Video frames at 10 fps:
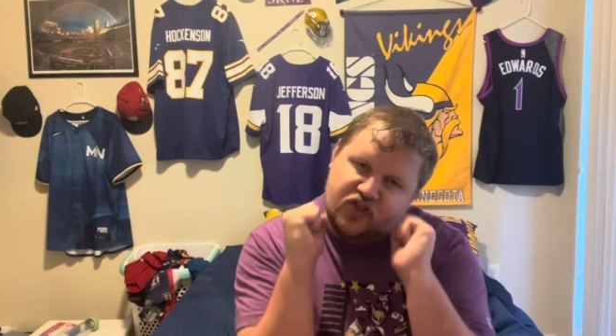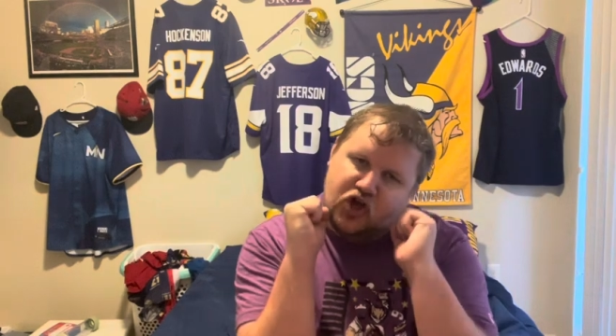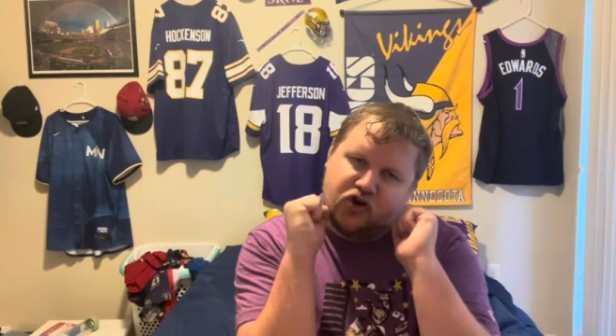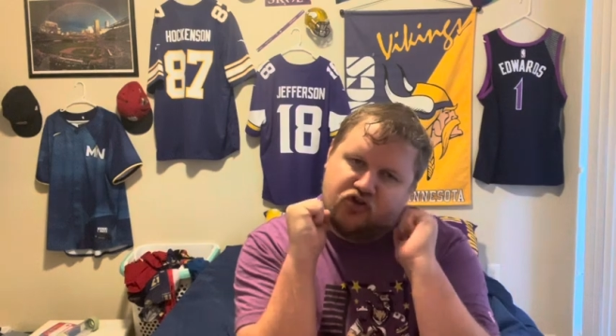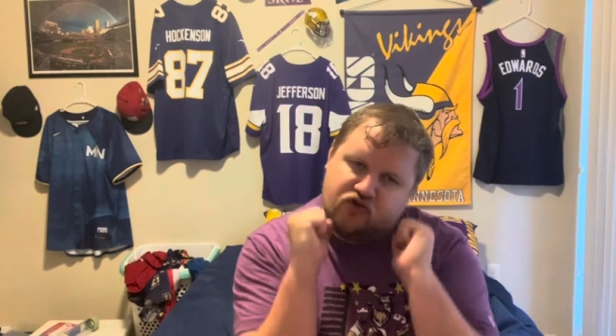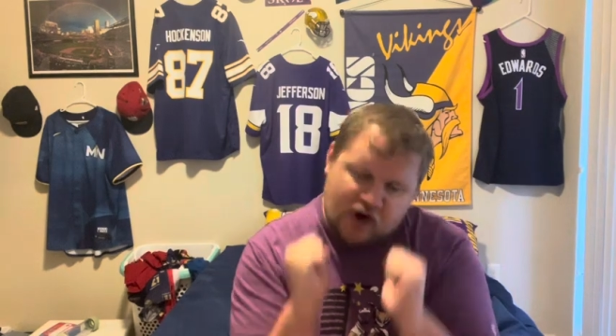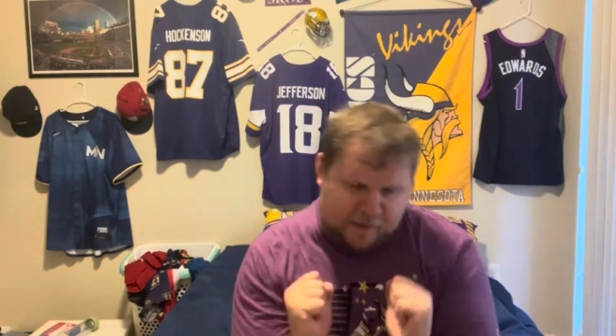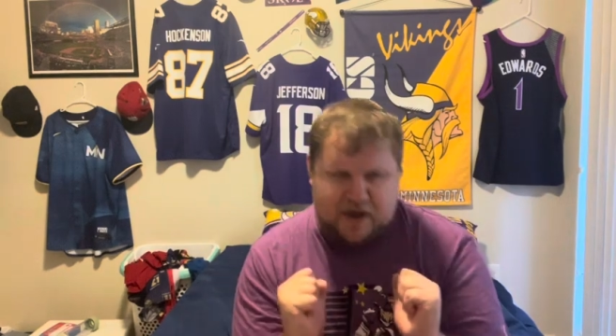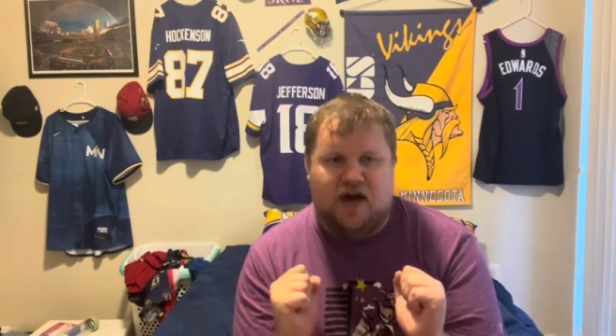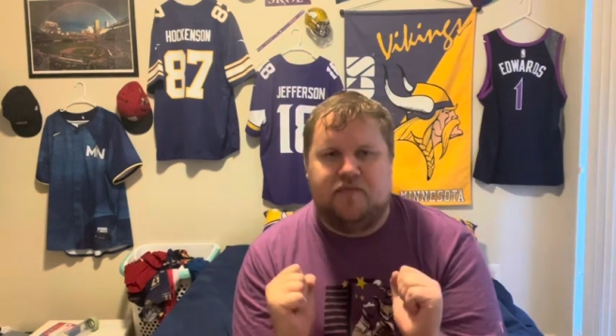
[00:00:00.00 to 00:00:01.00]
the
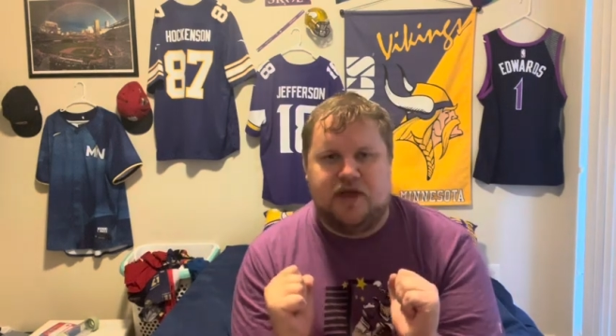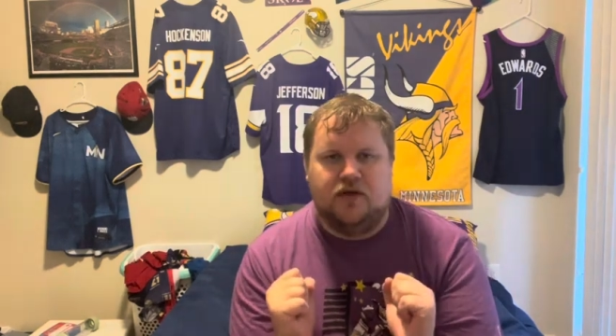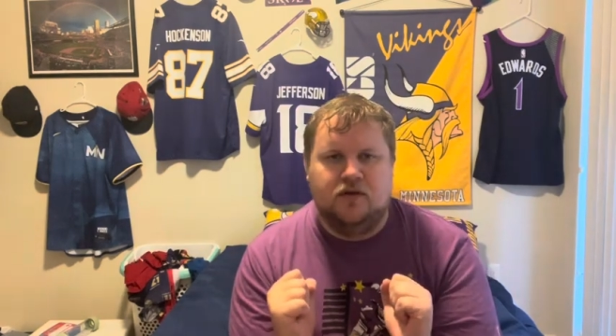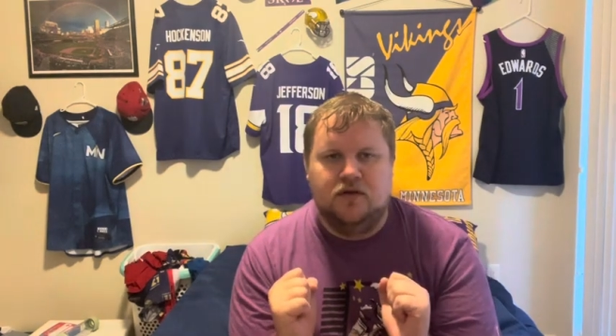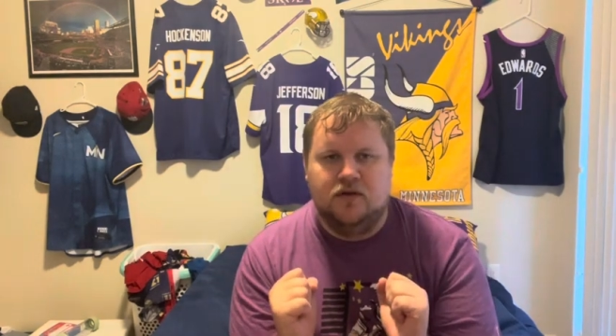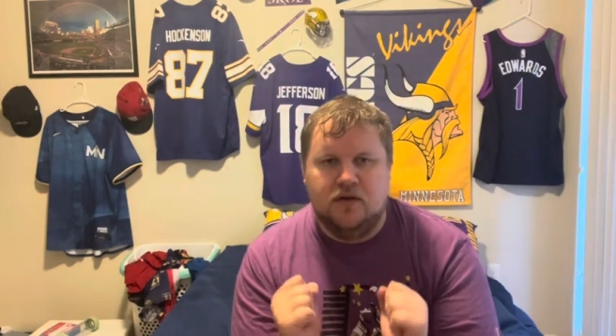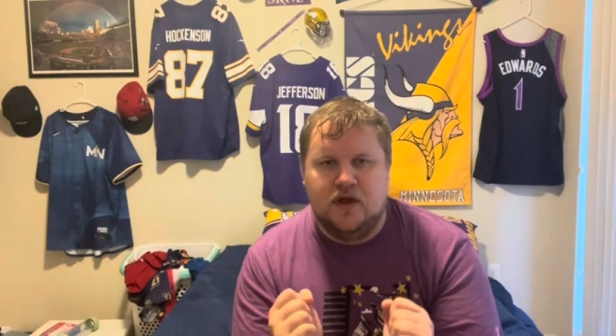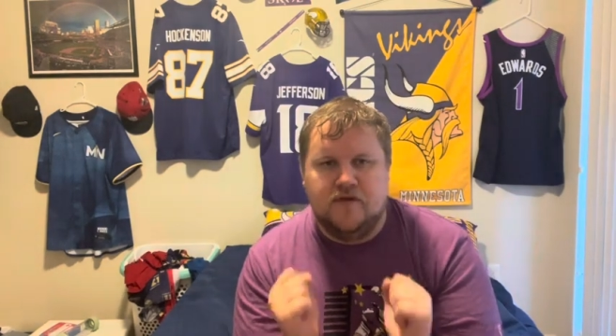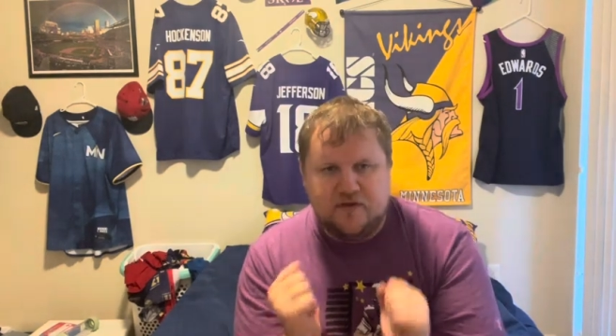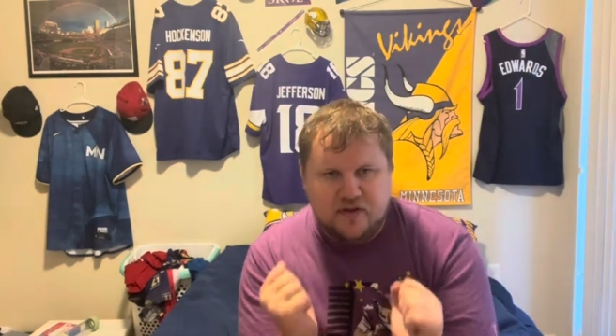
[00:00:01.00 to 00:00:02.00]
crap out of me.
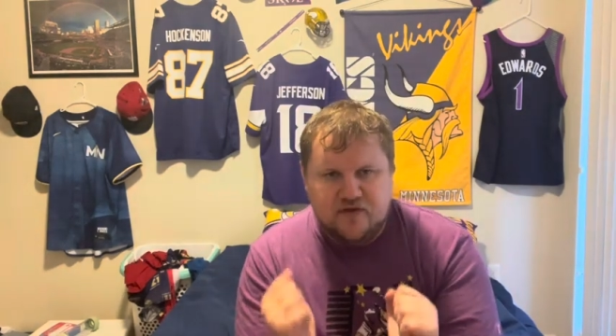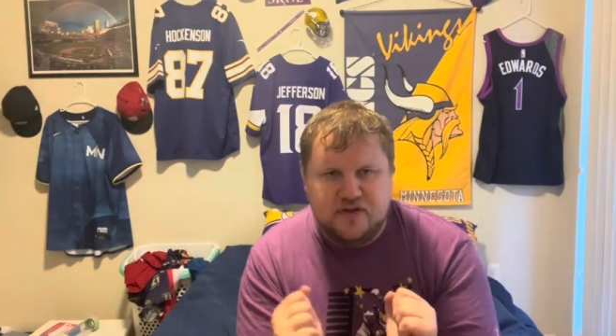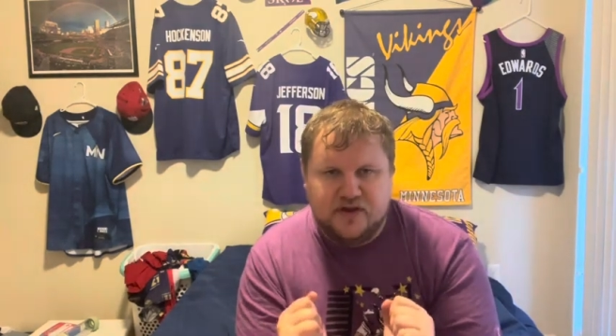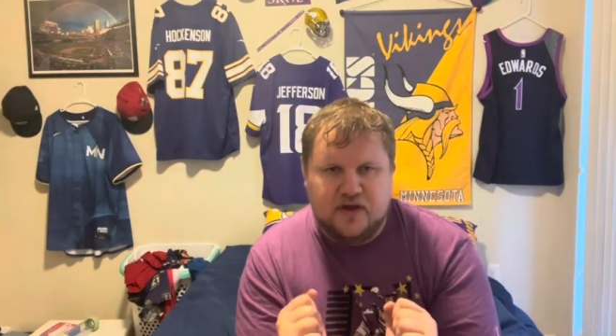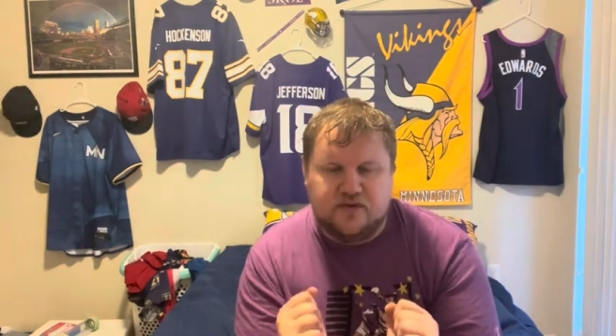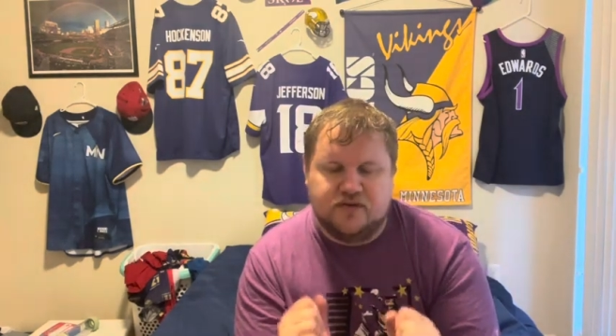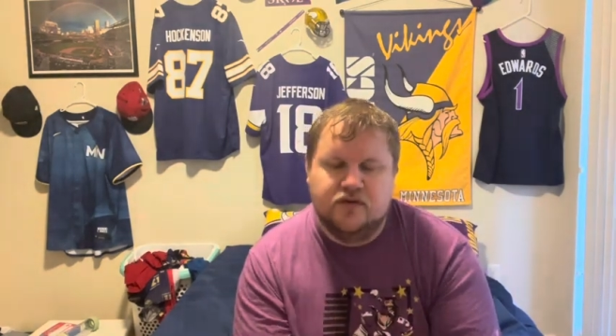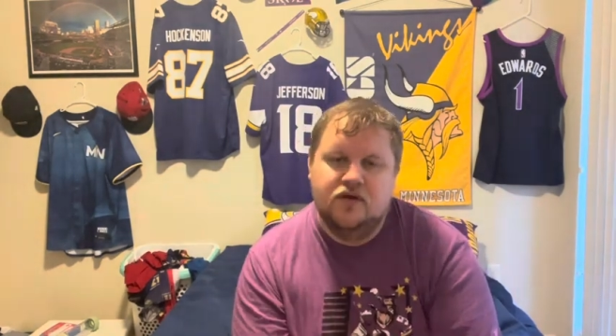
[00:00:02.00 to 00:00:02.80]
It really, really does.